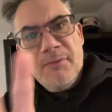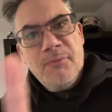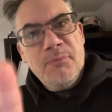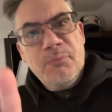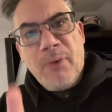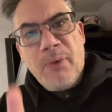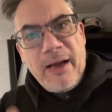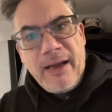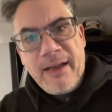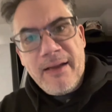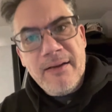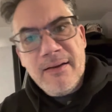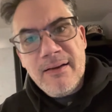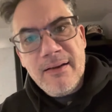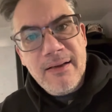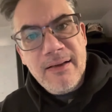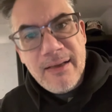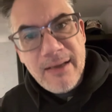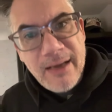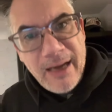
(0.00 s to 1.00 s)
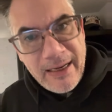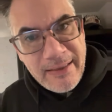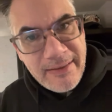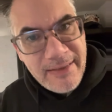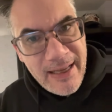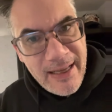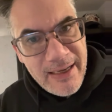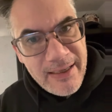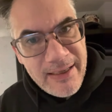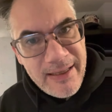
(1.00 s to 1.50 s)
my
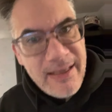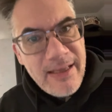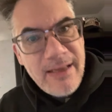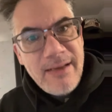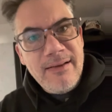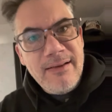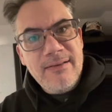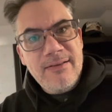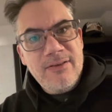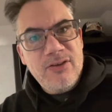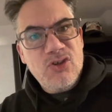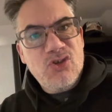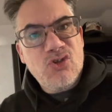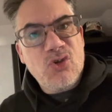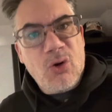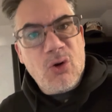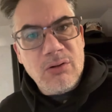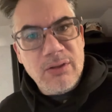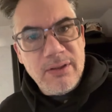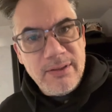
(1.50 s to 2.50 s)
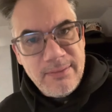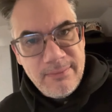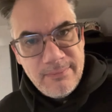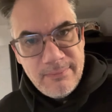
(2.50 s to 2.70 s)
identity stolen?